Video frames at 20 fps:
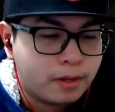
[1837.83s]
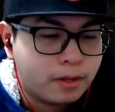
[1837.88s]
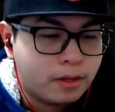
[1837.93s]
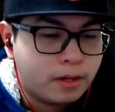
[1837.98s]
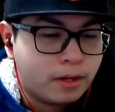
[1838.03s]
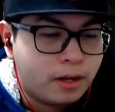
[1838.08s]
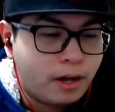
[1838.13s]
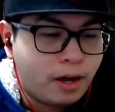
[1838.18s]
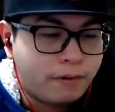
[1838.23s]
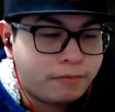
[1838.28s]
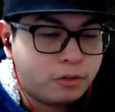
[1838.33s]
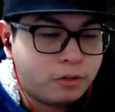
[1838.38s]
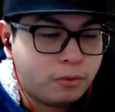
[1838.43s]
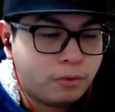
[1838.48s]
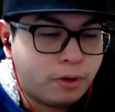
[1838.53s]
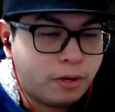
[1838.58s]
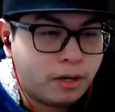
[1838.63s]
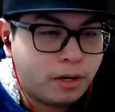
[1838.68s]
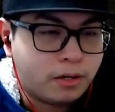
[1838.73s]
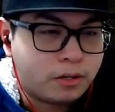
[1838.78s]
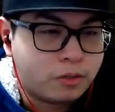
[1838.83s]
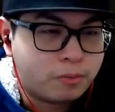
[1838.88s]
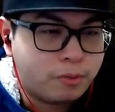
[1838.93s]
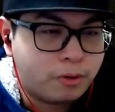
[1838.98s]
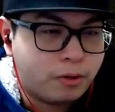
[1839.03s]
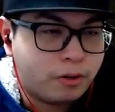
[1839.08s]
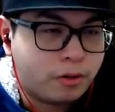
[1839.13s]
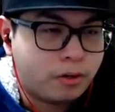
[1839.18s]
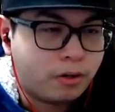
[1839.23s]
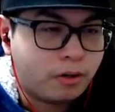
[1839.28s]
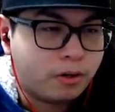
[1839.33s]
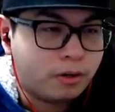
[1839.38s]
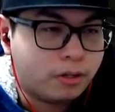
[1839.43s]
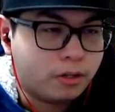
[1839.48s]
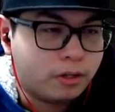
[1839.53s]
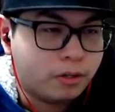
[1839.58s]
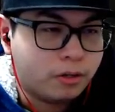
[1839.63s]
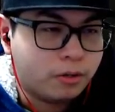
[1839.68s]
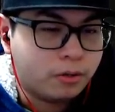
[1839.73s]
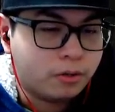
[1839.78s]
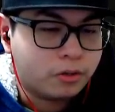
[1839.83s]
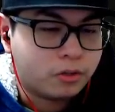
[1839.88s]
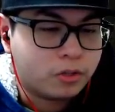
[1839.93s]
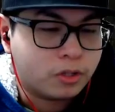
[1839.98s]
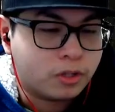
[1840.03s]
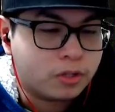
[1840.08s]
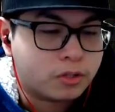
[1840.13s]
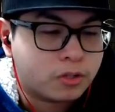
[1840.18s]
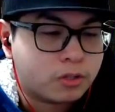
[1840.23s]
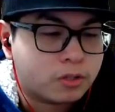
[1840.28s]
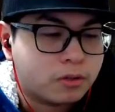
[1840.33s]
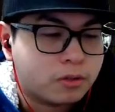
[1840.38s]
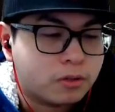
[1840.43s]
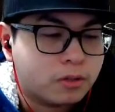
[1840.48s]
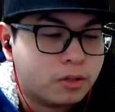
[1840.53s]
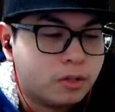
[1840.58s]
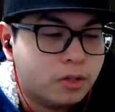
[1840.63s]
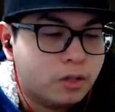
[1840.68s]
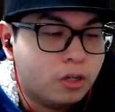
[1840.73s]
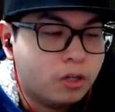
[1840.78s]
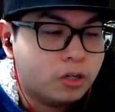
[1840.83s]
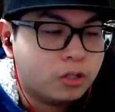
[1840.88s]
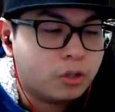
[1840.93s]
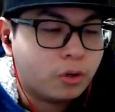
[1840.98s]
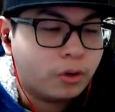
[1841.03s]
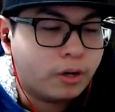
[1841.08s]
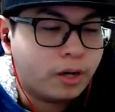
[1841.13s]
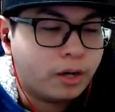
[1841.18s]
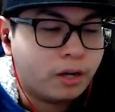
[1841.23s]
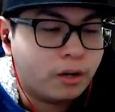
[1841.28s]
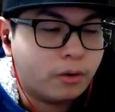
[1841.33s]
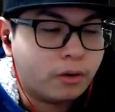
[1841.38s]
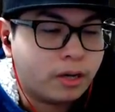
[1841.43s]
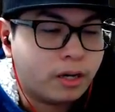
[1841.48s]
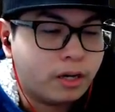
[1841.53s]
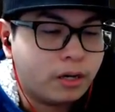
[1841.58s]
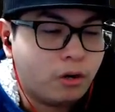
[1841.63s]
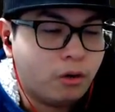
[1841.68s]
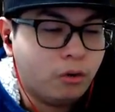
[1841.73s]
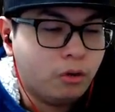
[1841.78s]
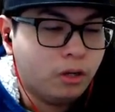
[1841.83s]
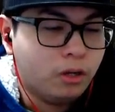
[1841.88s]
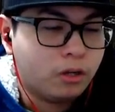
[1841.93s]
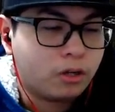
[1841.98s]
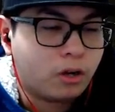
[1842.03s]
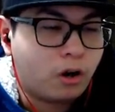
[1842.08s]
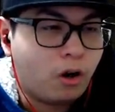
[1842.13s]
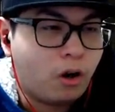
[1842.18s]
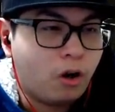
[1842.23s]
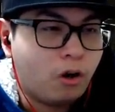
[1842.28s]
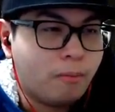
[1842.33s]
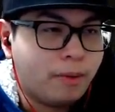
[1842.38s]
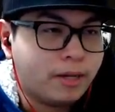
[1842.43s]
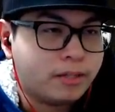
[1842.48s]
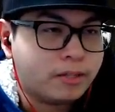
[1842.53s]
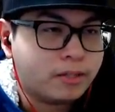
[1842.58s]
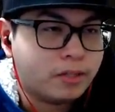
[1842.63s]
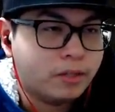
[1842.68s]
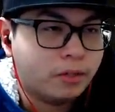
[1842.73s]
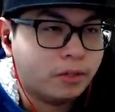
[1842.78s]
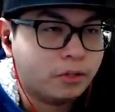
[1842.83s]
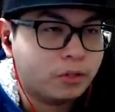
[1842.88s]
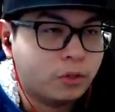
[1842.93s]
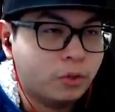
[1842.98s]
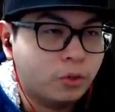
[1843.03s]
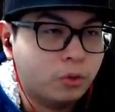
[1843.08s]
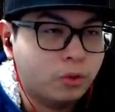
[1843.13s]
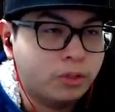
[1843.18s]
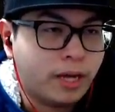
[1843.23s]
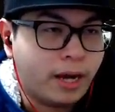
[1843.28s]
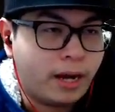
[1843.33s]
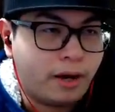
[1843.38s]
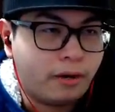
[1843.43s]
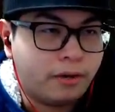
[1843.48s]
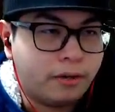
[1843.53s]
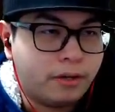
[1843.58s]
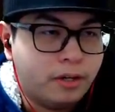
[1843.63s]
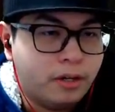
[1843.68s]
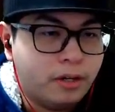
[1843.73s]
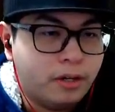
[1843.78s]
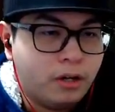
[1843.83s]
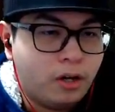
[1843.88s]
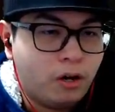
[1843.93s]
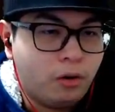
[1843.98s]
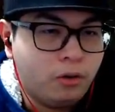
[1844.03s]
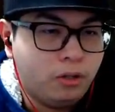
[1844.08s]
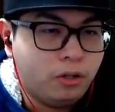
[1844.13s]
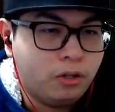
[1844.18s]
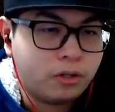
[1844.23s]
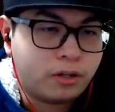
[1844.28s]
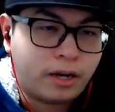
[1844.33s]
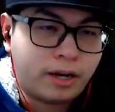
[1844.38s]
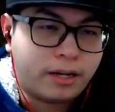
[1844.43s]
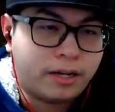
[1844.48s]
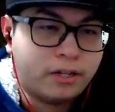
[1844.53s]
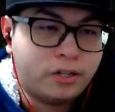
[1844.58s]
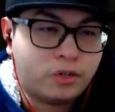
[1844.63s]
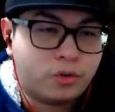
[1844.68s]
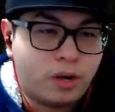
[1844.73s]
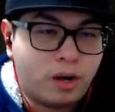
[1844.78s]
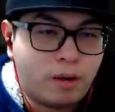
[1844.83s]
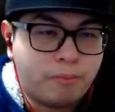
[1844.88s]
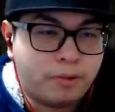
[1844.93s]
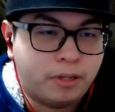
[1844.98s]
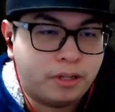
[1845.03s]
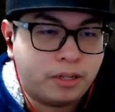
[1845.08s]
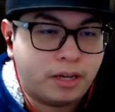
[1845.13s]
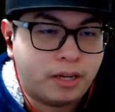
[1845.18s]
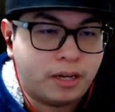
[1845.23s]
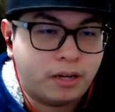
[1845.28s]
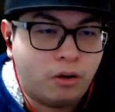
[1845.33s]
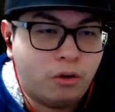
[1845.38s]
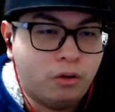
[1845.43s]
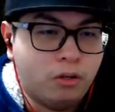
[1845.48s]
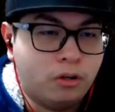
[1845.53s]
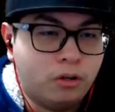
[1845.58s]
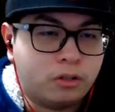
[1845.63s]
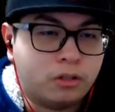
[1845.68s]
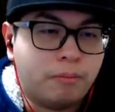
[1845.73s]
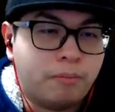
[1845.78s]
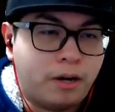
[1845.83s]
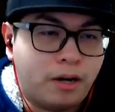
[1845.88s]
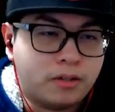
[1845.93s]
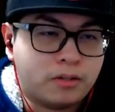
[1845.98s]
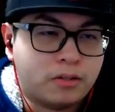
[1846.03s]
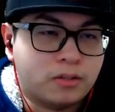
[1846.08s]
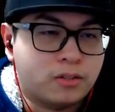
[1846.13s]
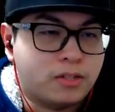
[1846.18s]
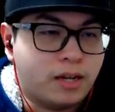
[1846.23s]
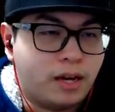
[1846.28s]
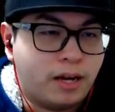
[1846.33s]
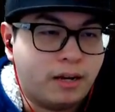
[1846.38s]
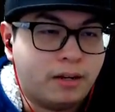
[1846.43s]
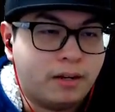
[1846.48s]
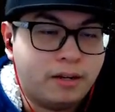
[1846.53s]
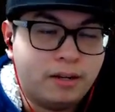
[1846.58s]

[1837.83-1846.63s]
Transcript: After you run out of spirit, all you do is just tornado again. Oh look, all my skills cool down. Oh look, I can trample again. Oh look, the boss is dead.